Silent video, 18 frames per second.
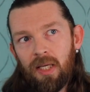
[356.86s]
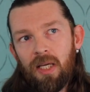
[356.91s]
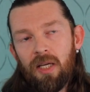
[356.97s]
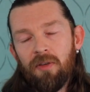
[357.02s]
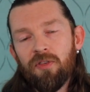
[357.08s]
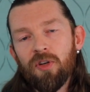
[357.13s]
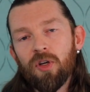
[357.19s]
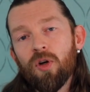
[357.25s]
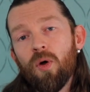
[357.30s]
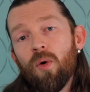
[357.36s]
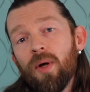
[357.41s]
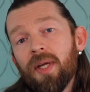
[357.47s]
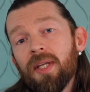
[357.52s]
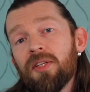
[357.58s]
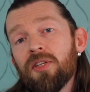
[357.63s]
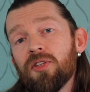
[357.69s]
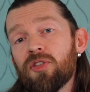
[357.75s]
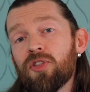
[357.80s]
if you're
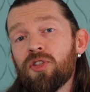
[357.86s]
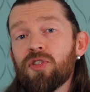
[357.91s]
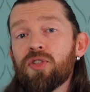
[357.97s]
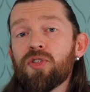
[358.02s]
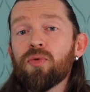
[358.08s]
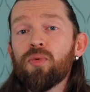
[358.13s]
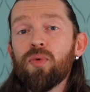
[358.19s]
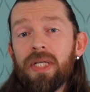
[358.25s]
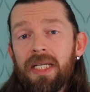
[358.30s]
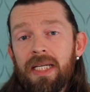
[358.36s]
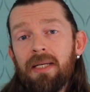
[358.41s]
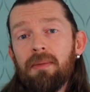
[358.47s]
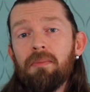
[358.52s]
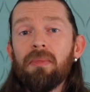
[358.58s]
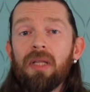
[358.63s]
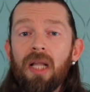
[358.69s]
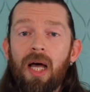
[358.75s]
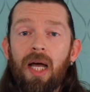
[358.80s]
going to
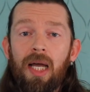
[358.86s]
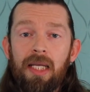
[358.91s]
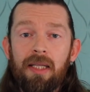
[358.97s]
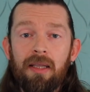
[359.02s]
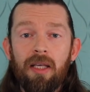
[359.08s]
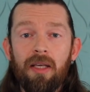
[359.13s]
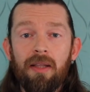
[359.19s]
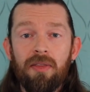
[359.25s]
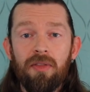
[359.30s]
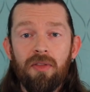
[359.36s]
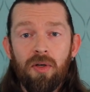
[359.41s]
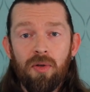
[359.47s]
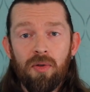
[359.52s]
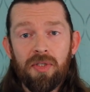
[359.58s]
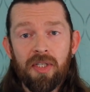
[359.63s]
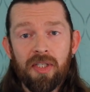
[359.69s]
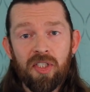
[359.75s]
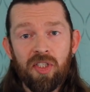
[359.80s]
streamline
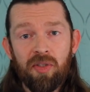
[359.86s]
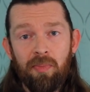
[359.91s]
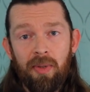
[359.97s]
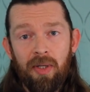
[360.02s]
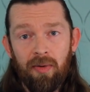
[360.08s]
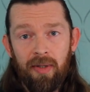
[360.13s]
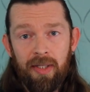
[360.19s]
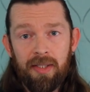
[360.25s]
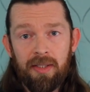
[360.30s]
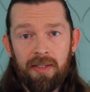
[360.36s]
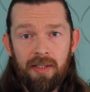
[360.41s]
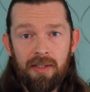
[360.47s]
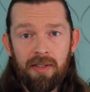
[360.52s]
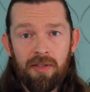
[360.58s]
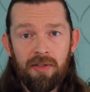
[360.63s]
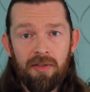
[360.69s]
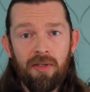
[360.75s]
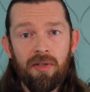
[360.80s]
those
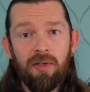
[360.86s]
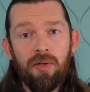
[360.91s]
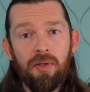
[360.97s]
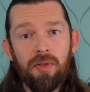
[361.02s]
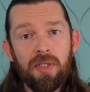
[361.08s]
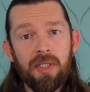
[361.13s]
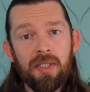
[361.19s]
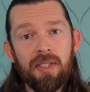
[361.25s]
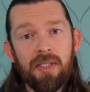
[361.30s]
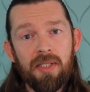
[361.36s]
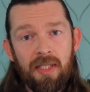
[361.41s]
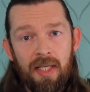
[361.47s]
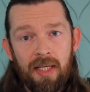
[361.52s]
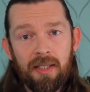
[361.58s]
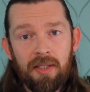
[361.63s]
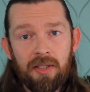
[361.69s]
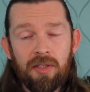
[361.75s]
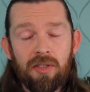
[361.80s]
experiences, those
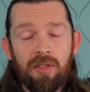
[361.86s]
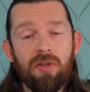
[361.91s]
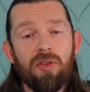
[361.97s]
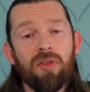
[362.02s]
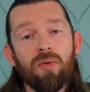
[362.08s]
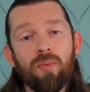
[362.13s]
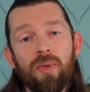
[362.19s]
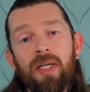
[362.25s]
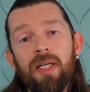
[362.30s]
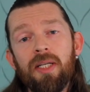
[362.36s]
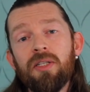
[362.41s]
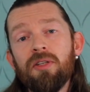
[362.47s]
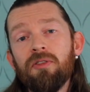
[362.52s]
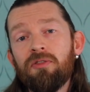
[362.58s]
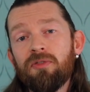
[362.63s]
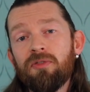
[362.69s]
six, three to